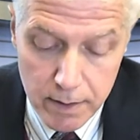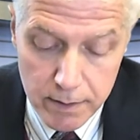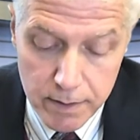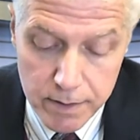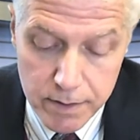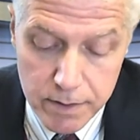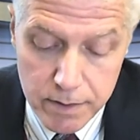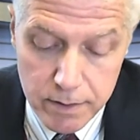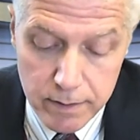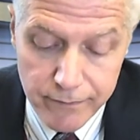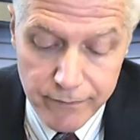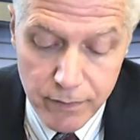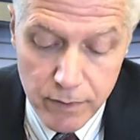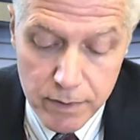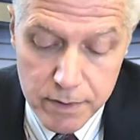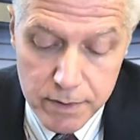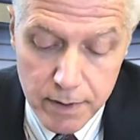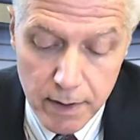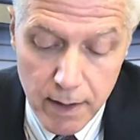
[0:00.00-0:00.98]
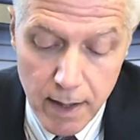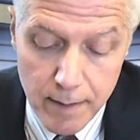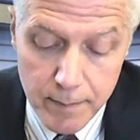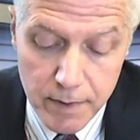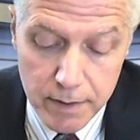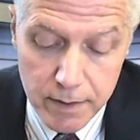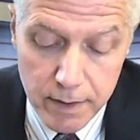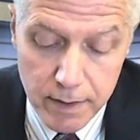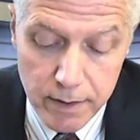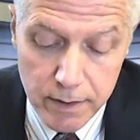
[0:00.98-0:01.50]
This is the first time
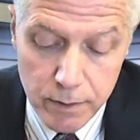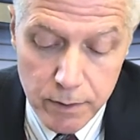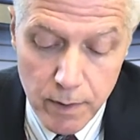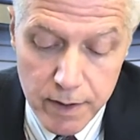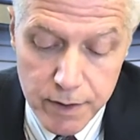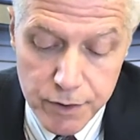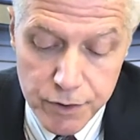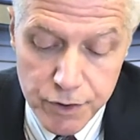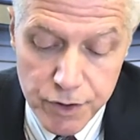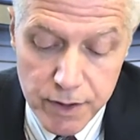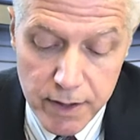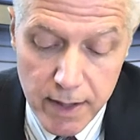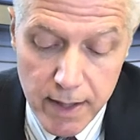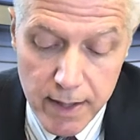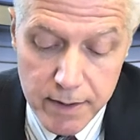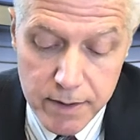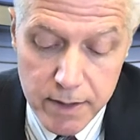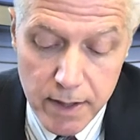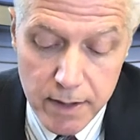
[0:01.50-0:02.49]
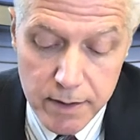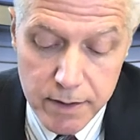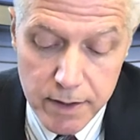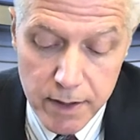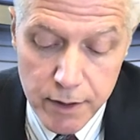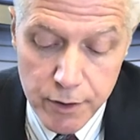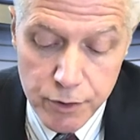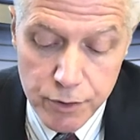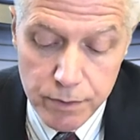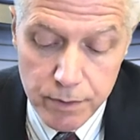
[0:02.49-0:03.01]
that the USGS has
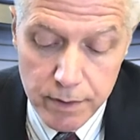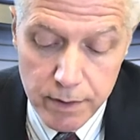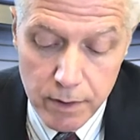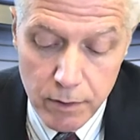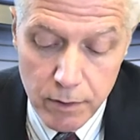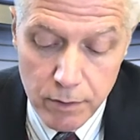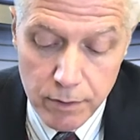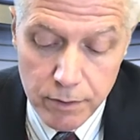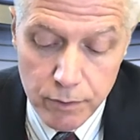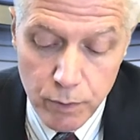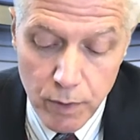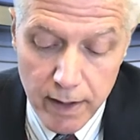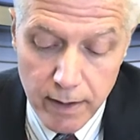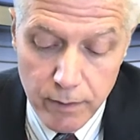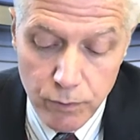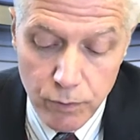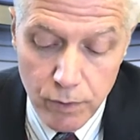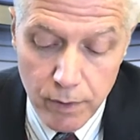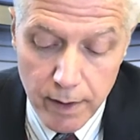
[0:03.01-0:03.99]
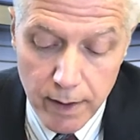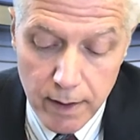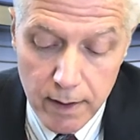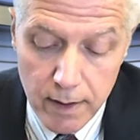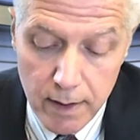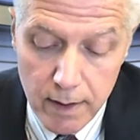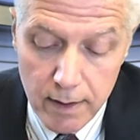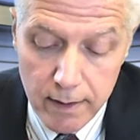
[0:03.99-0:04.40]
issued an earthquake warning